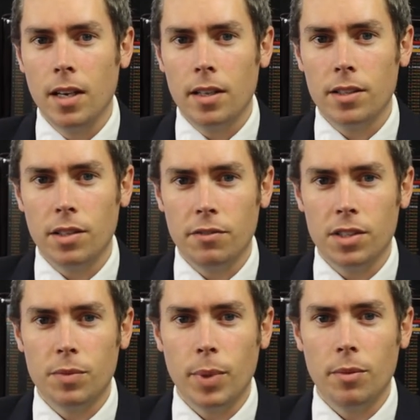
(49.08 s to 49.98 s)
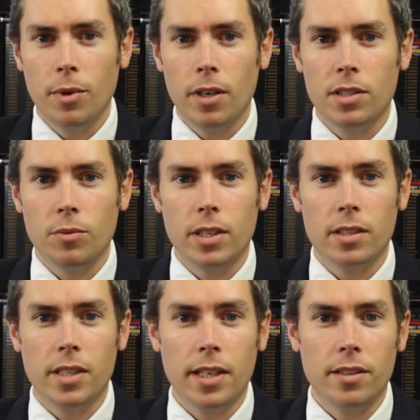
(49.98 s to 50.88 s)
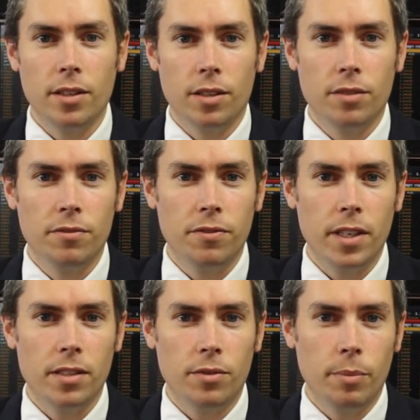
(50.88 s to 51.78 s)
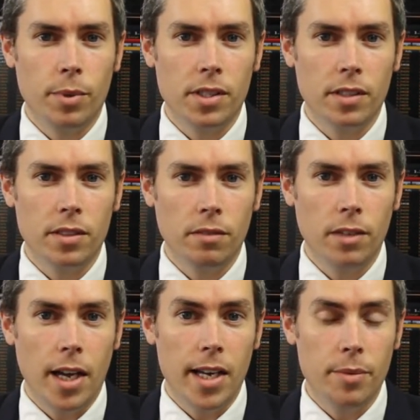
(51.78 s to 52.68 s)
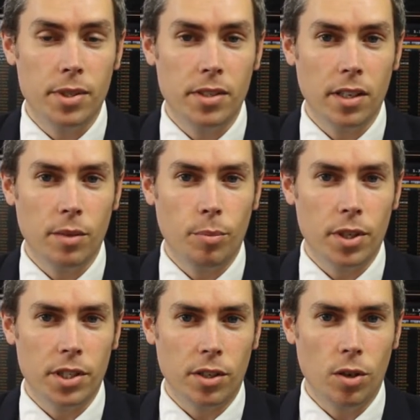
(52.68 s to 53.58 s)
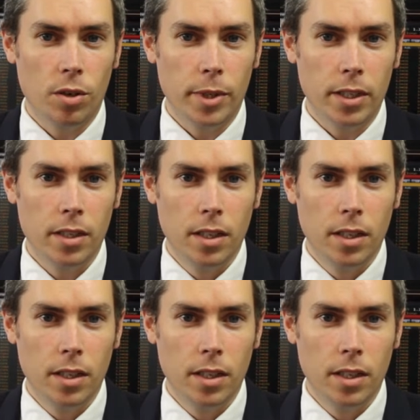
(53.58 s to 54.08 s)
The services PMI is the one to take note of as it represents over 80% of the British economy.